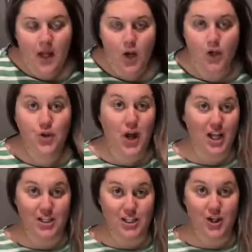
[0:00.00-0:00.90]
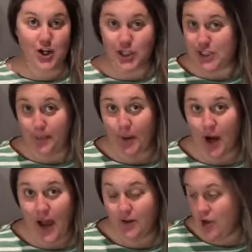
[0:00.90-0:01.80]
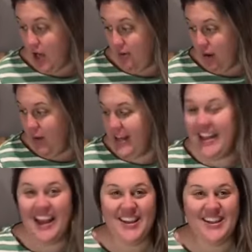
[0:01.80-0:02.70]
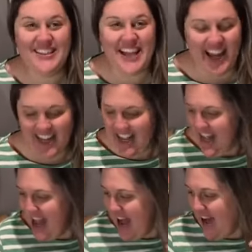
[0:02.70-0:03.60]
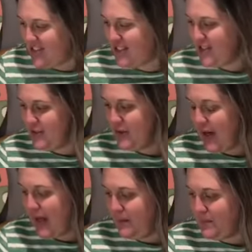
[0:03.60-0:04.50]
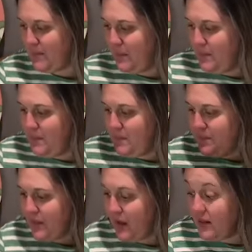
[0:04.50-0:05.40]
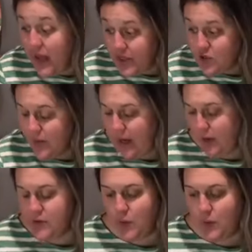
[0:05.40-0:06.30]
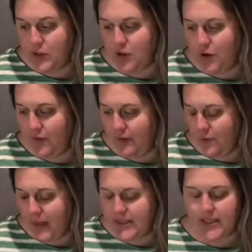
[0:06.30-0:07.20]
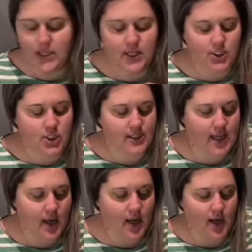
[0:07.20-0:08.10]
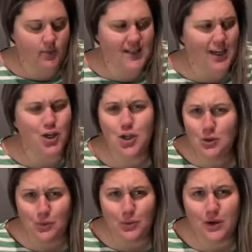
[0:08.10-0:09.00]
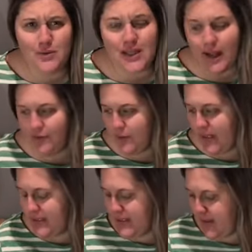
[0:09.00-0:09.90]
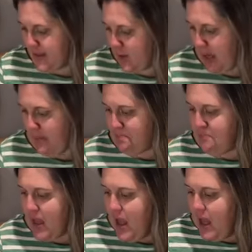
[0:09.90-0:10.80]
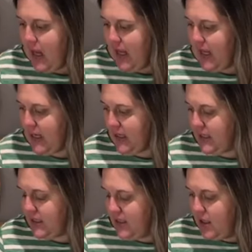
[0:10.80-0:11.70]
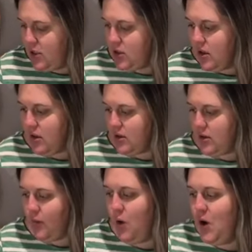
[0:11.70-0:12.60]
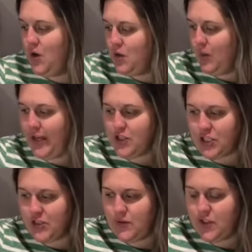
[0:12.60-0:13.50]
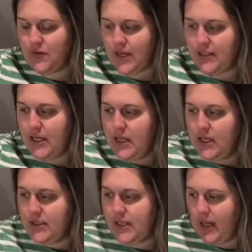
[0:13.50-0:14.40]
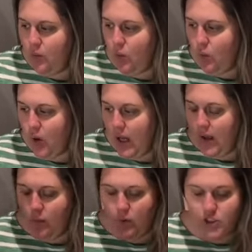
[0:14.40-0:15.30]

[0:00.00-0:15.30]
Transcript: or do you call it dinner or supper? I don't know. I went the other day out to lunch when my daughter was home. I went to her favorite place, and she said it was like noon. It was like after my niece's basketball game, and the waitress who was serving us said, what